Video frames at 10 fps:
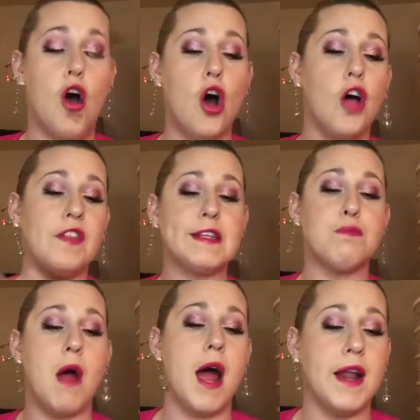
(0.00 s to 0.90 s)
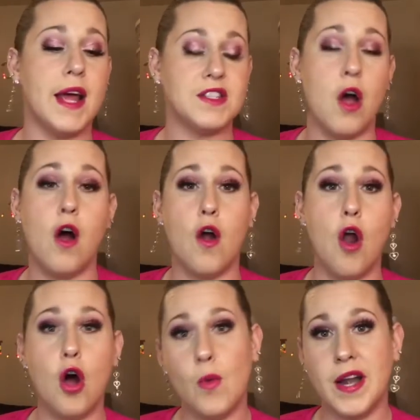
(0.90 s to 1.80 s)
All these products are
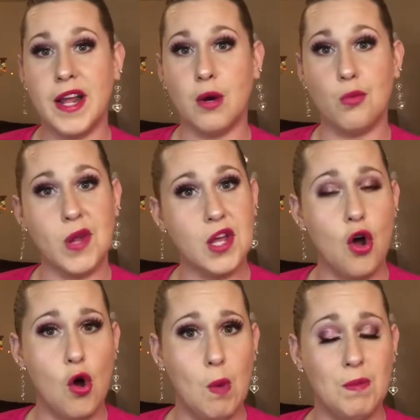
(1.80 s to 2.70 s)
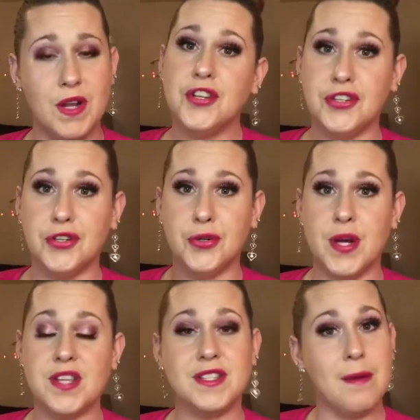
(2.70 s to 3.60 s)
already rehomed to
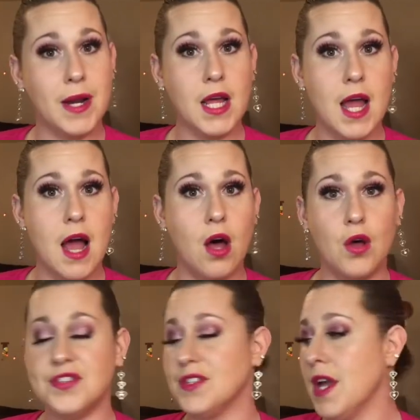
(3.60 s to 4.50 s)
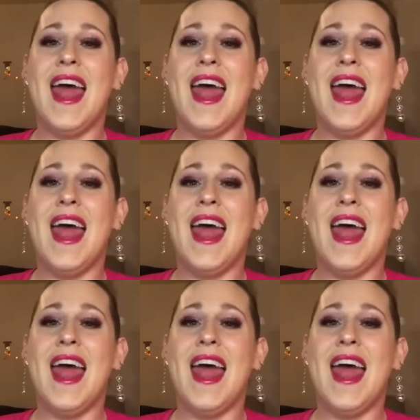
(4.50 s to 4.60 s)
somebody else,